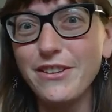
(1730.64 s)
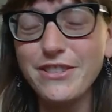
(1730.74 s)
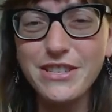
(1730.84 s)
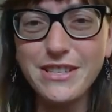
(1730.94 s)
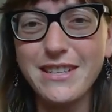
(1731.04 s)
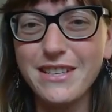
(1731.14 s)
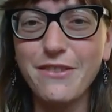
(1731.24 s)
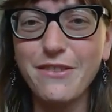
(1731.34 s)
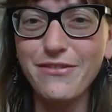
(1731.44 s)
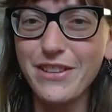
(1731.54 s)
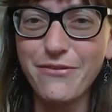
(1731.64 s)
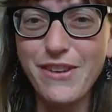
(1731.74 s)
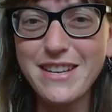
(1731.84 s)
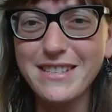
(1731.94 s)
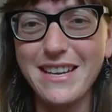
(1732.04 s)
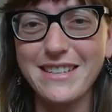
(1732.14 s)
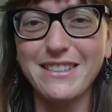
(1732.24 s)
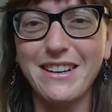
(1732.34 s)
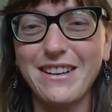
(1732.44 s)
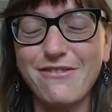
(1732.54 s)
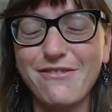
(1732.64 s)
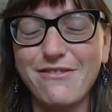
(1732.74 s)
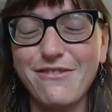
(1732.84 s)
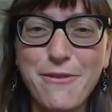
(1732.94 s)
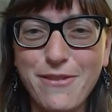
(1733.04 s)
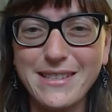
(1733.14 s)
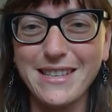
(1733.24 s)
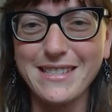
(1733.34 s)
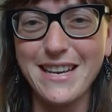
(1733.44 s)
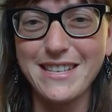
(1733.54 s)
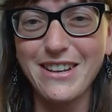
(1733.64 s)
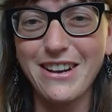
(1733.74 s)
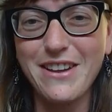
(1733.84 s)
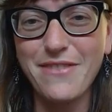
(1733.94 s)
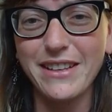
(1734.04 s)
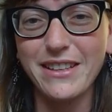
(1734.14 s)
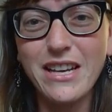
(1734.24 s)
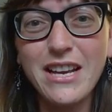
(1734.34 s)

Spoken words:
just in the first CSI remote forensic CSI event,